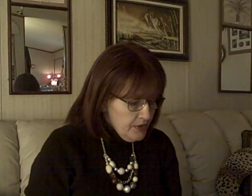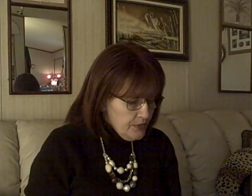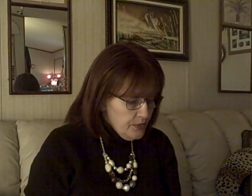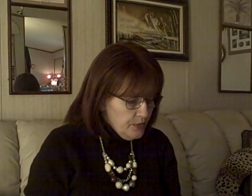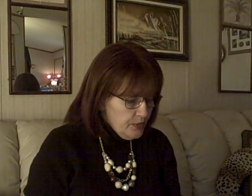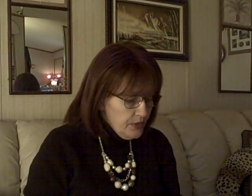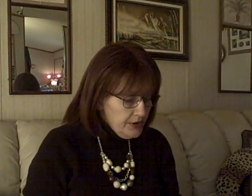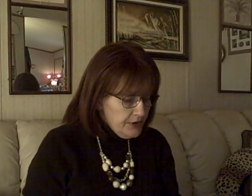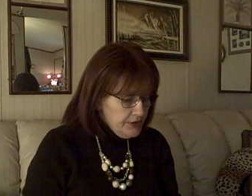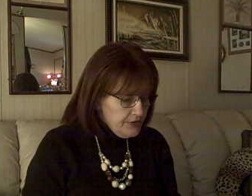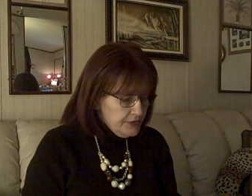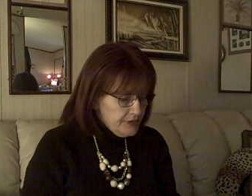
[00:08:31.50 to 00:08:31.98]

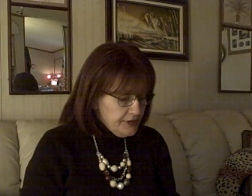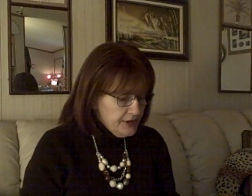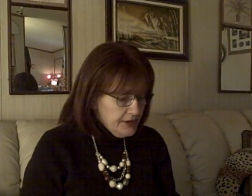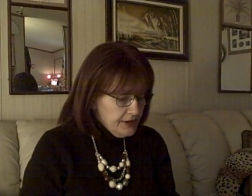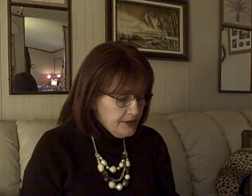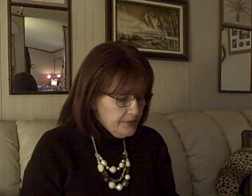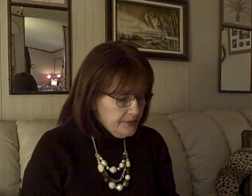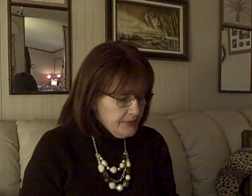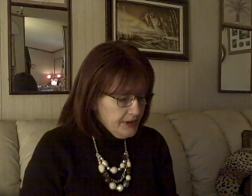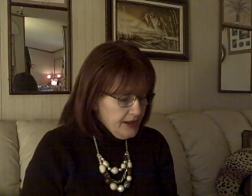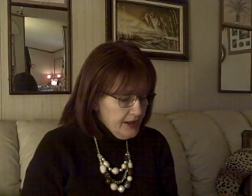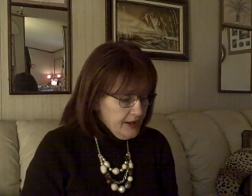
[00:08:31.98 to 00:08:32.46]
what do you
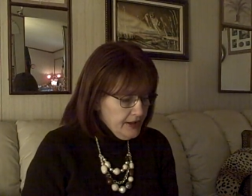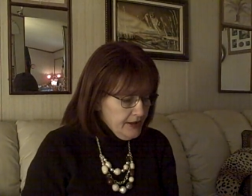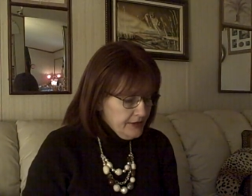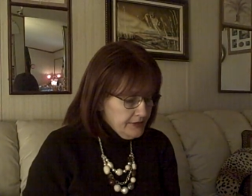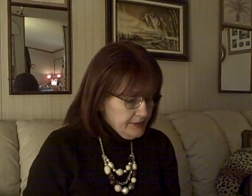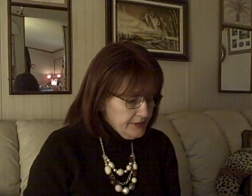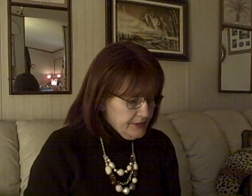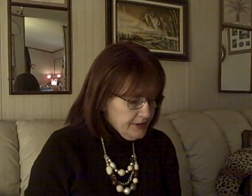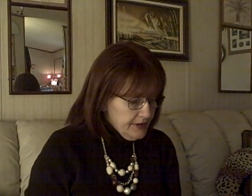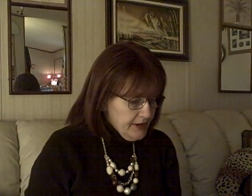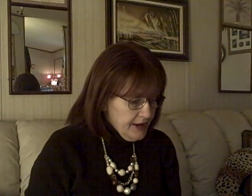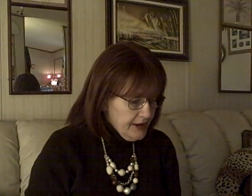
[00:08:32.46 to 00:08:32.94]
think
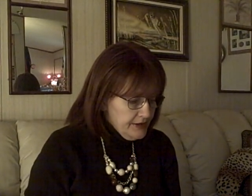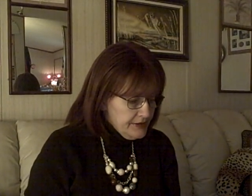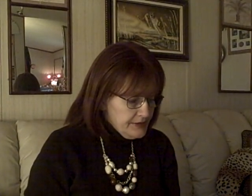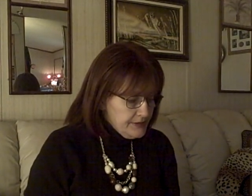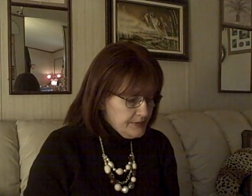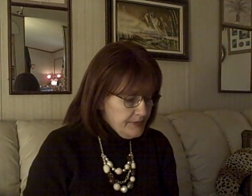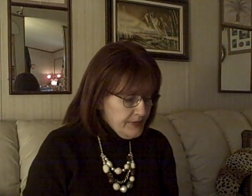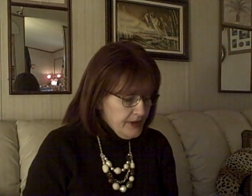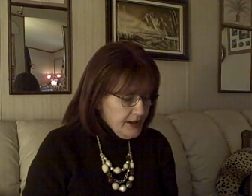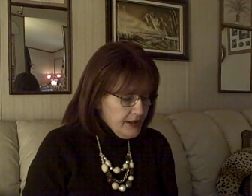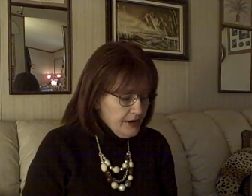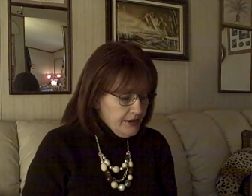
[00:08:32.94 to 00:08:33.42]
about the latest
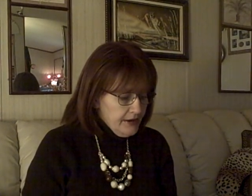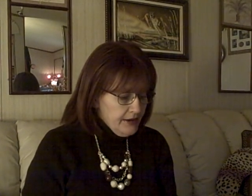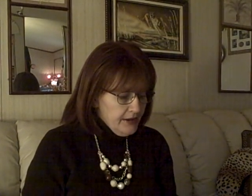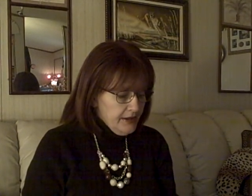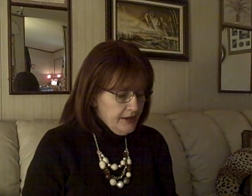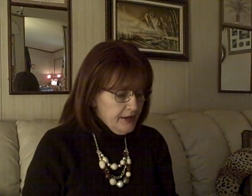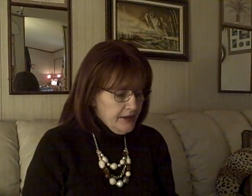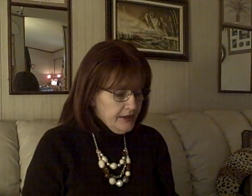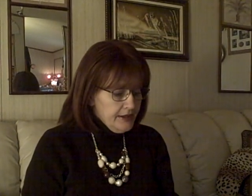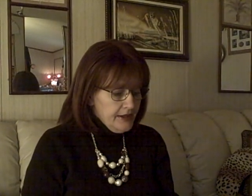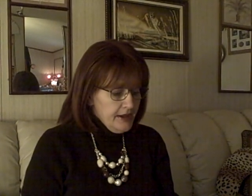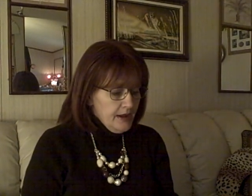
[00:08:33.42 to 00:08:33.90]
about
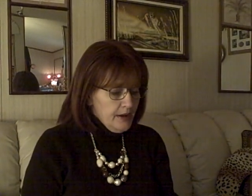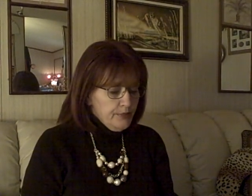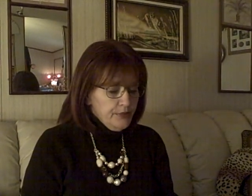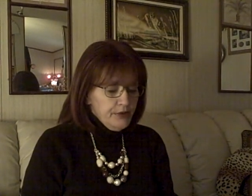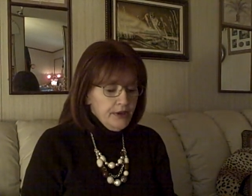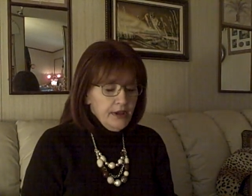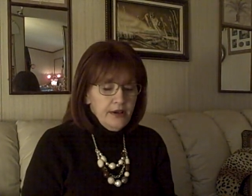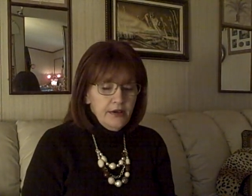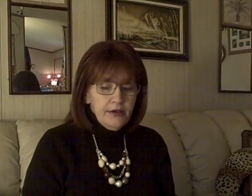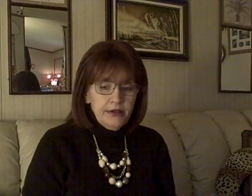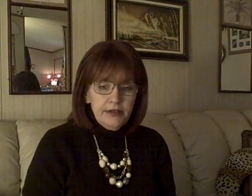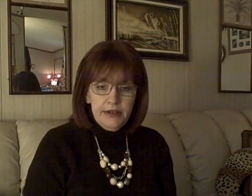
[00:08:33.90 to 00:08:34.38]
uh,
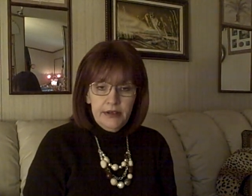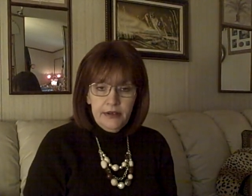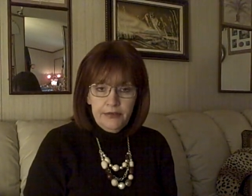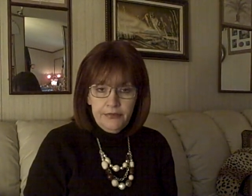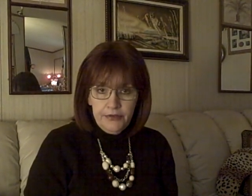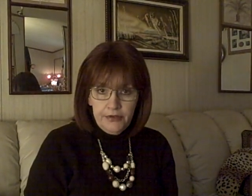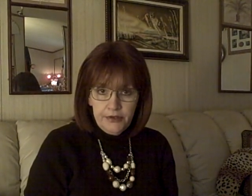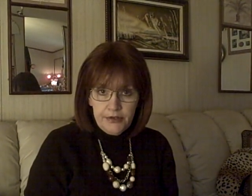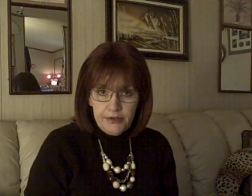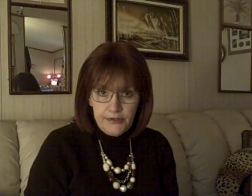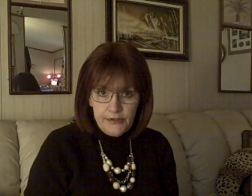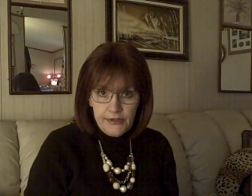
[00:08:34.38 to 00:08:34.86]
Gabrielle
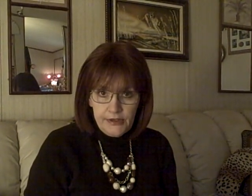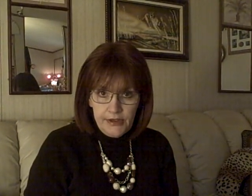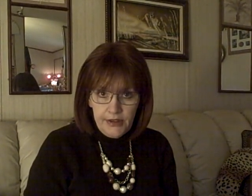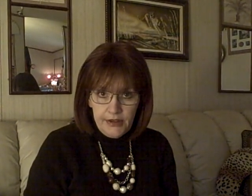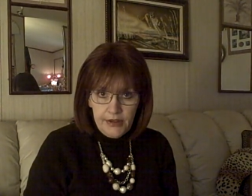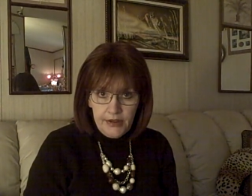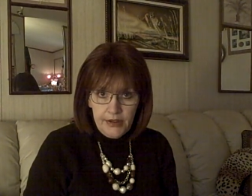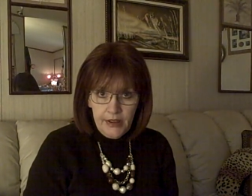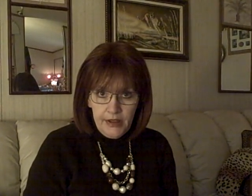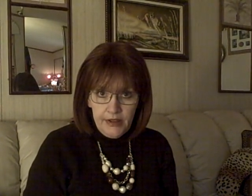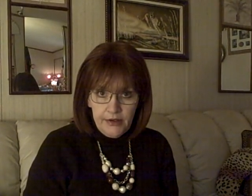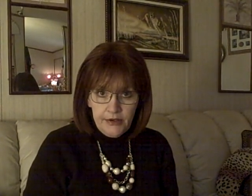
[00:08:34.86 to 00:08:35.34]
Giffords
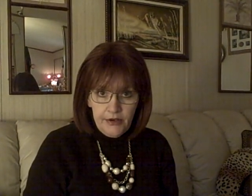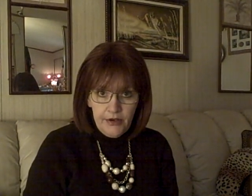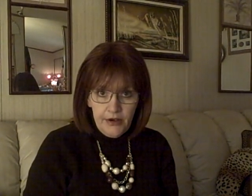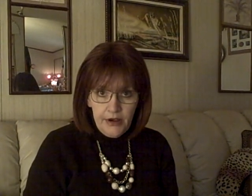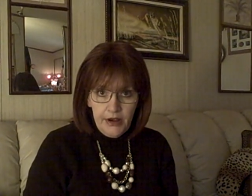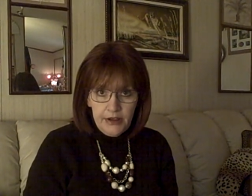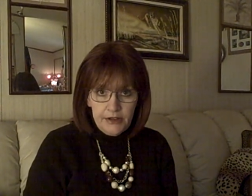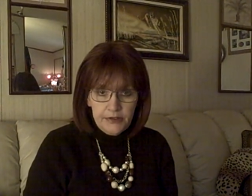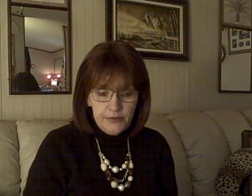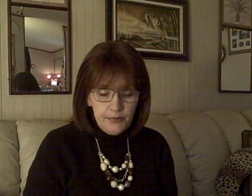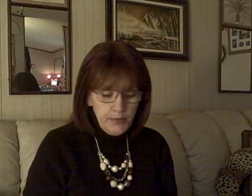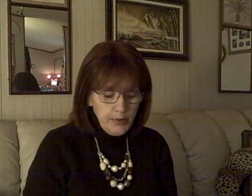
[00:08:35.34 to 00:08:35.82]
and her
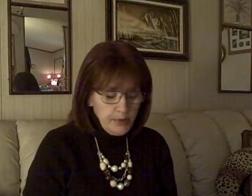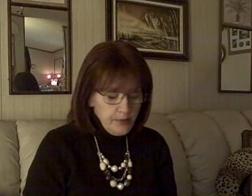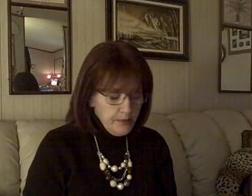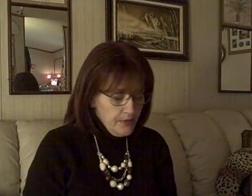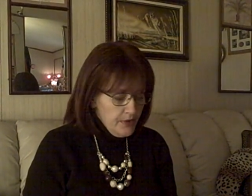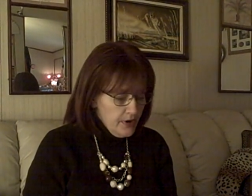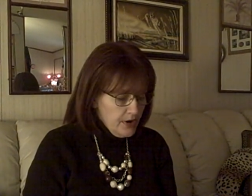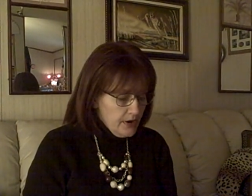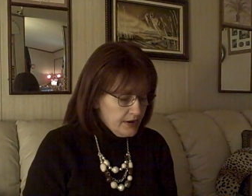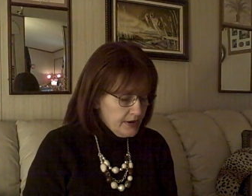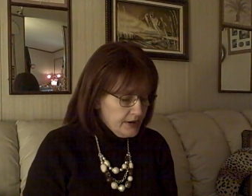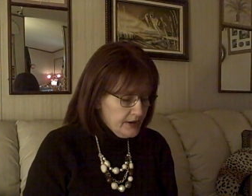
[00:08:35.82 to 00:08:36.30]
husband
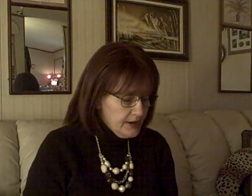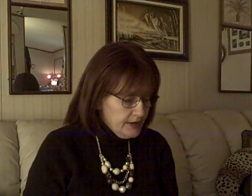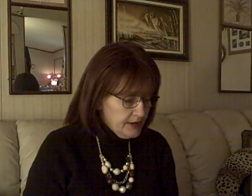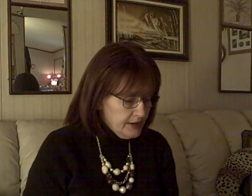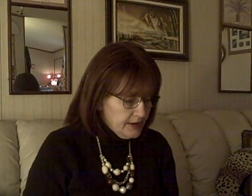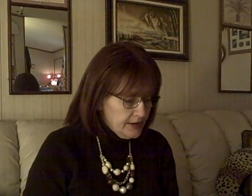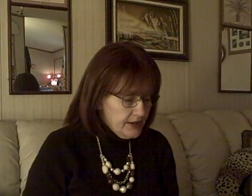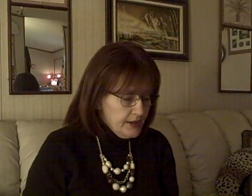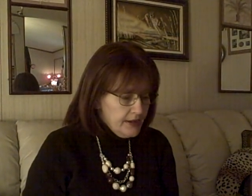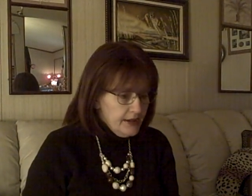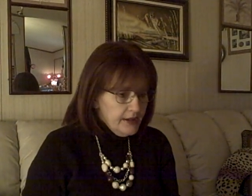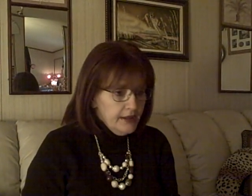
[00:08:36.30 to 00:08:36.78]
Mark Kelly?